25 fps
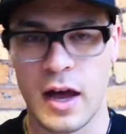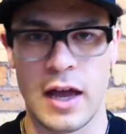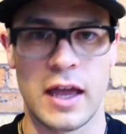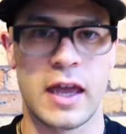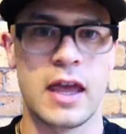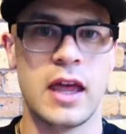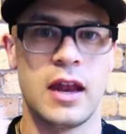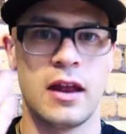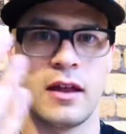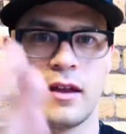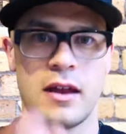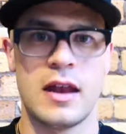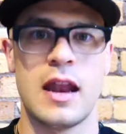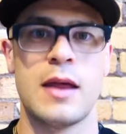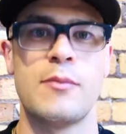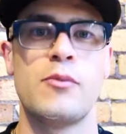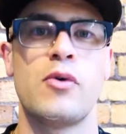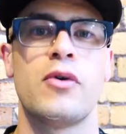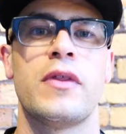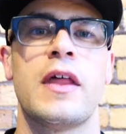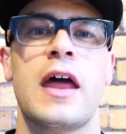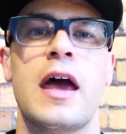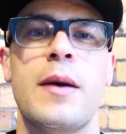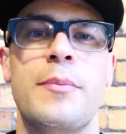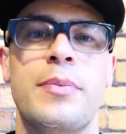I get it.
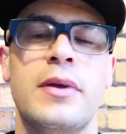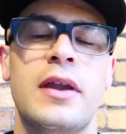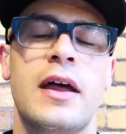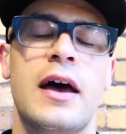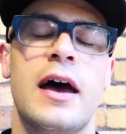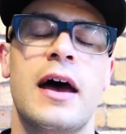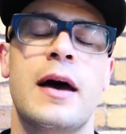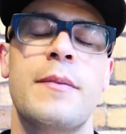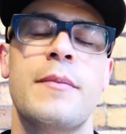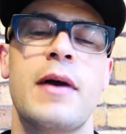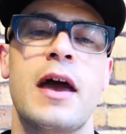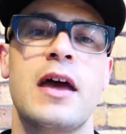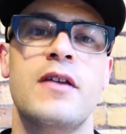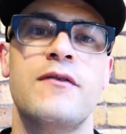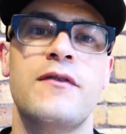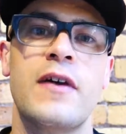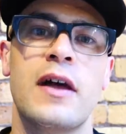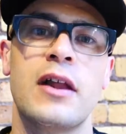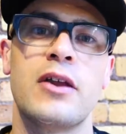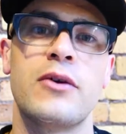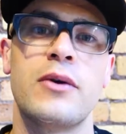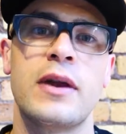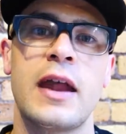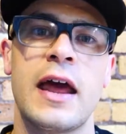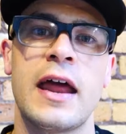More than happy to add
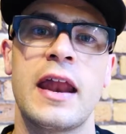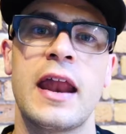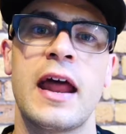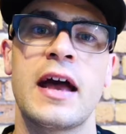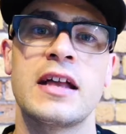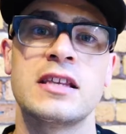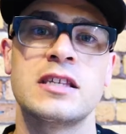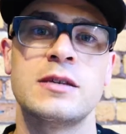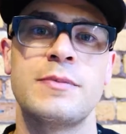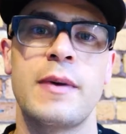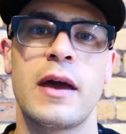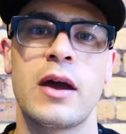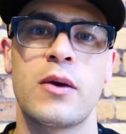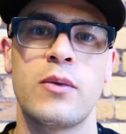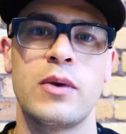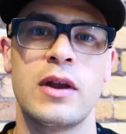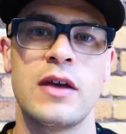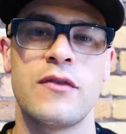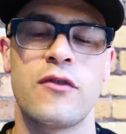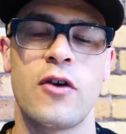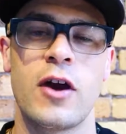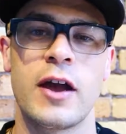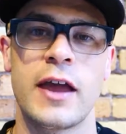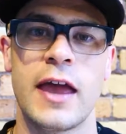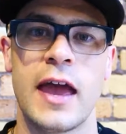value and answer back
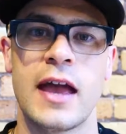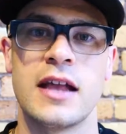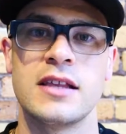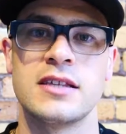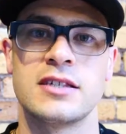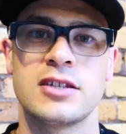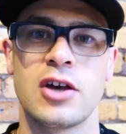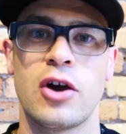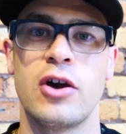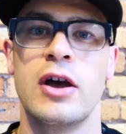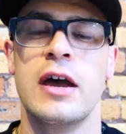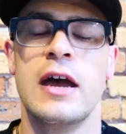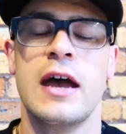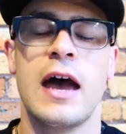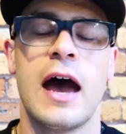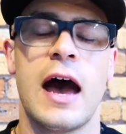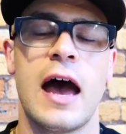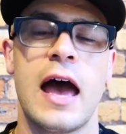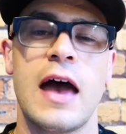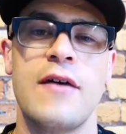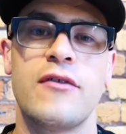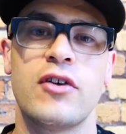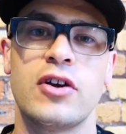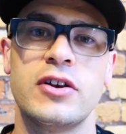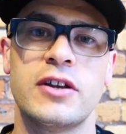whenever I can. So
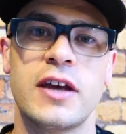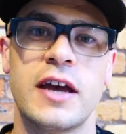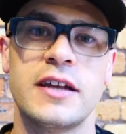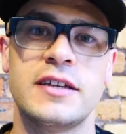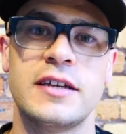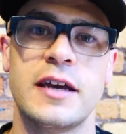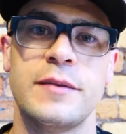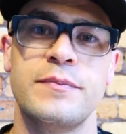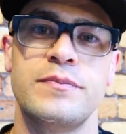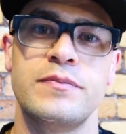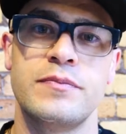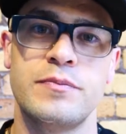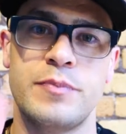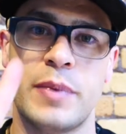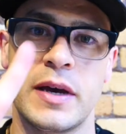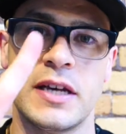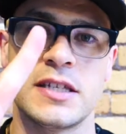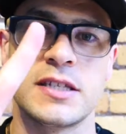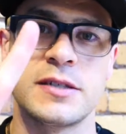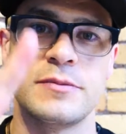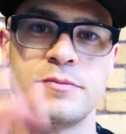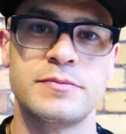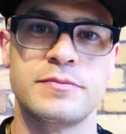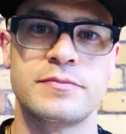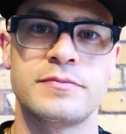have a good day, team.
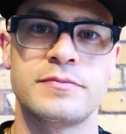Peace.